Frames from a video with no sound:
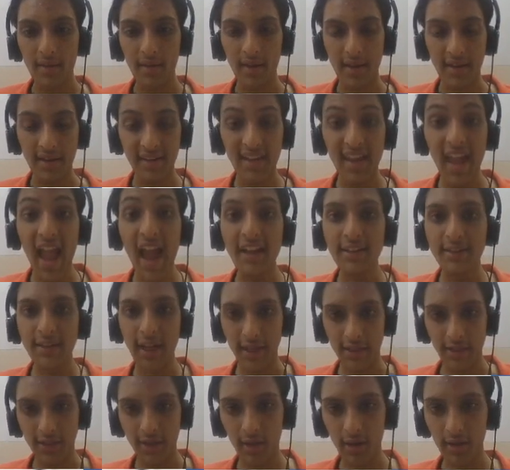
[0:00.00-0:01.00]

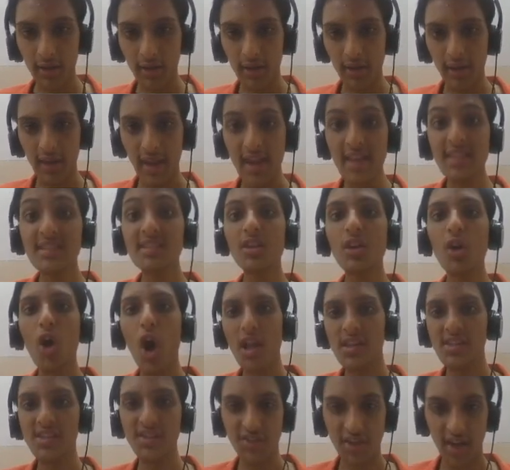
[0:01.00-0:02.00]
reactant is
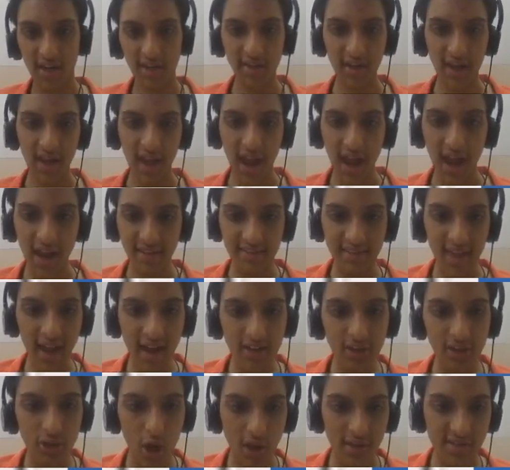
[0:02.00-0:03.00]
constant, and
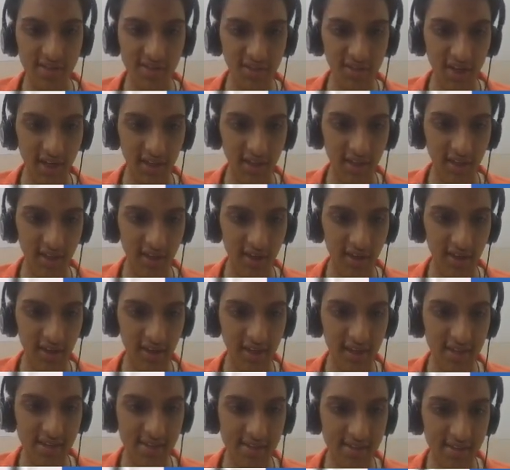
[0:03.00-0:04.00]
that constant here
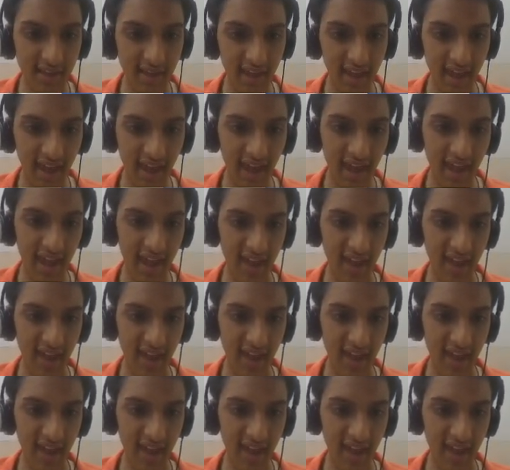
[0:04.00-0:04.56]
is Ka.